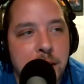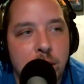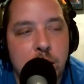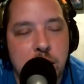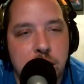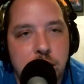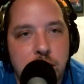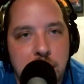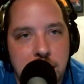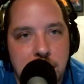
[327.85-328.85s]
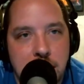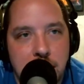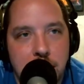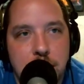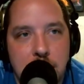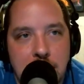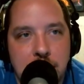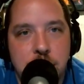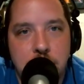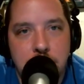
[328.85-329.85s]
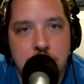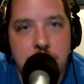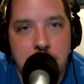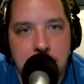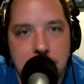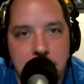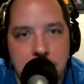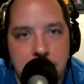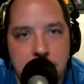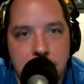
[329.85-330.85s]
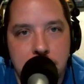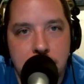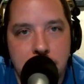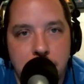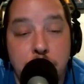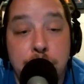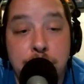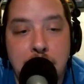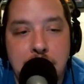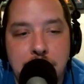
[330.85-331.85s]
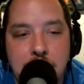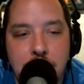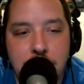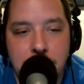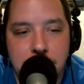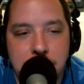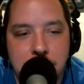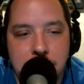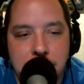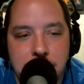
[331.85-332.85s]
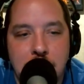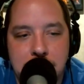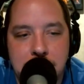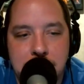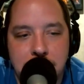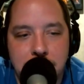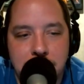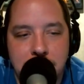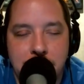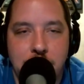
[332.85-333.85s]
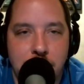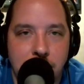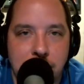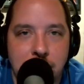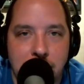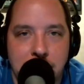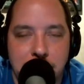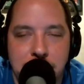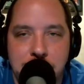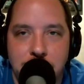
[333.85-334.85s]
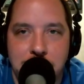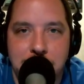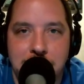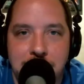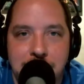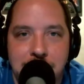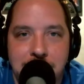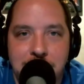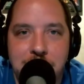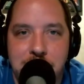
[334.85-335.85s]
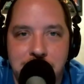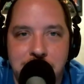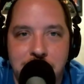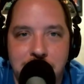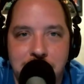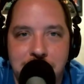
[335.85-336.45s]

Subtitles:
When you're drinking black cherry vodka for 5 hours in a hot tub, I've already fucked up the story, but when you're